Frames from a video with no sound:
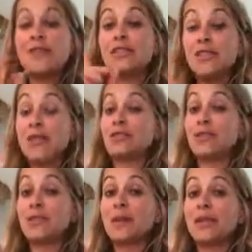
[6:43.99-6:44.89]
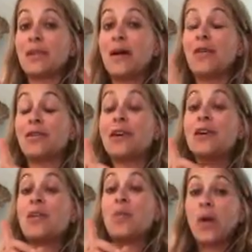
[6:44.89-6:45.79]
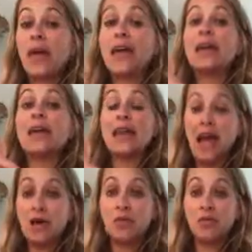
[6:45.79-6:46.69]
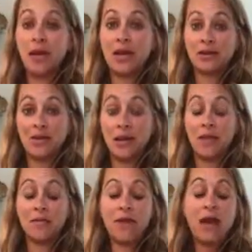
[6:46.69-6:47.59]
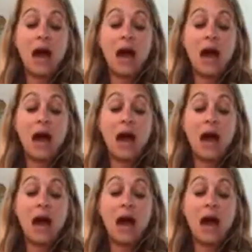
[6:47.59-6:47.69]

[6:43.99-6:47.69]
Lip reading: but I do have a strong opinion about when and how you weigh yourself.